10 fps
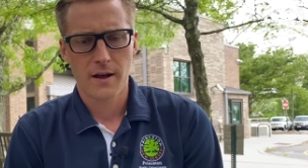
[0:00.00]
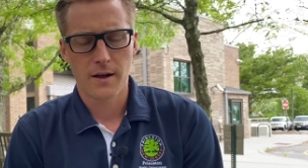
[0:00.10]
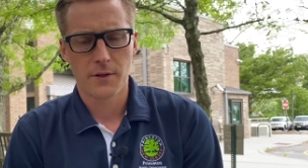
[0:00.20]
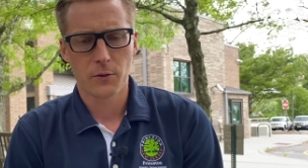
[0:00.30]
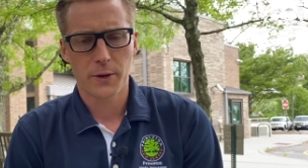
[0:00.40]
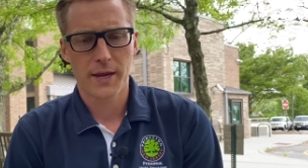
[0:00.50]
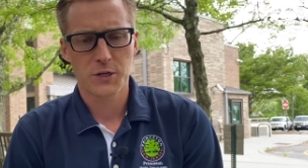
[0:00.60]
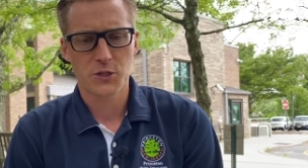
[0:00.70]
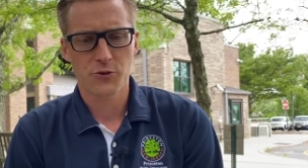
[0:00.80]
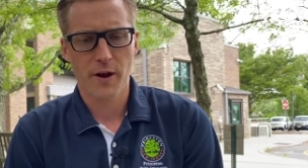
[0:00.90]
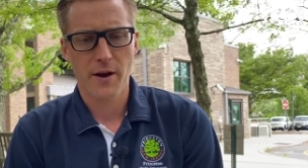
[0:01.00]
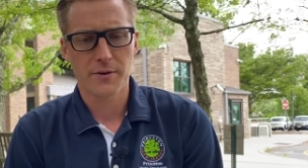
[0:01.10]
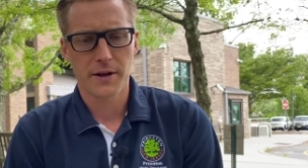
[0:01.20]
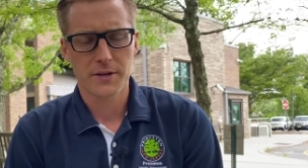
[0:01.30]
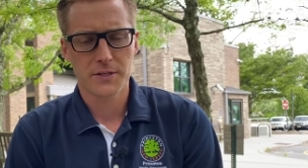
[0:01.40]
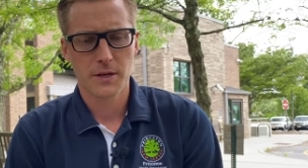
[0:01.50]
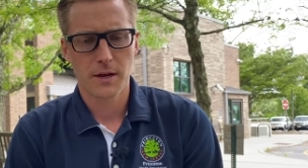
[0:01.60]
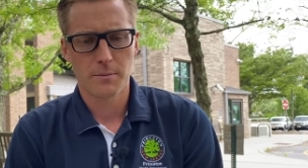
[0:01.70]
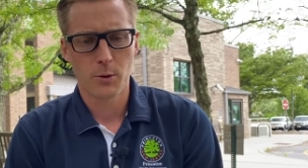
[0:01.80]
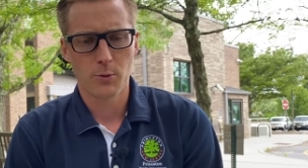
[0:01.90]
the locations around us,
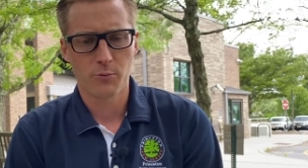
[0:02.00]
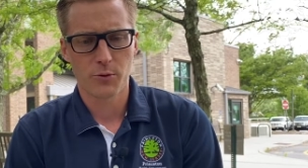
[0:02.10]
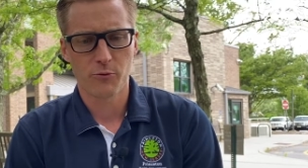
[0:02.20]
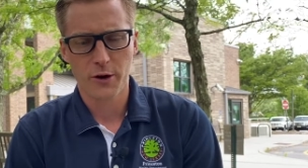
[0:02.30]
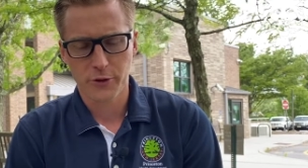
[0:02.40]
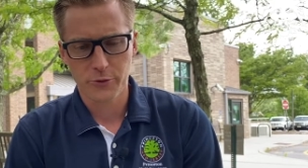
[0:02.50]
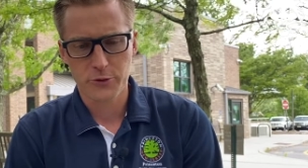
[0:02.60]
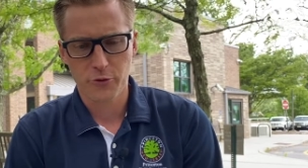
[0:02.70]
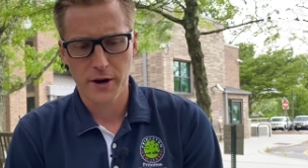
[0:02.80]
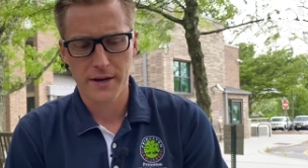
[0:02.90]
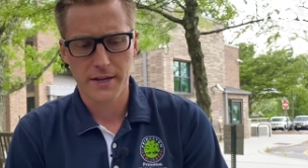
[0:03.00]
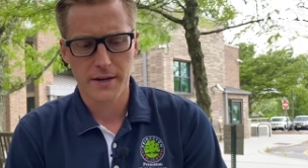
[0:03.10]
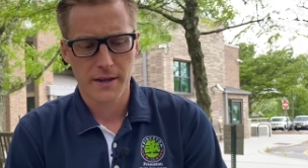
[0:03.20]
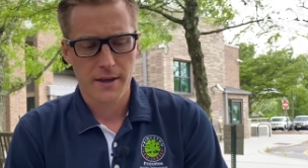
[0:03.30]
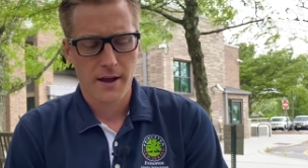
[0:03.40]
both with Rutgers creating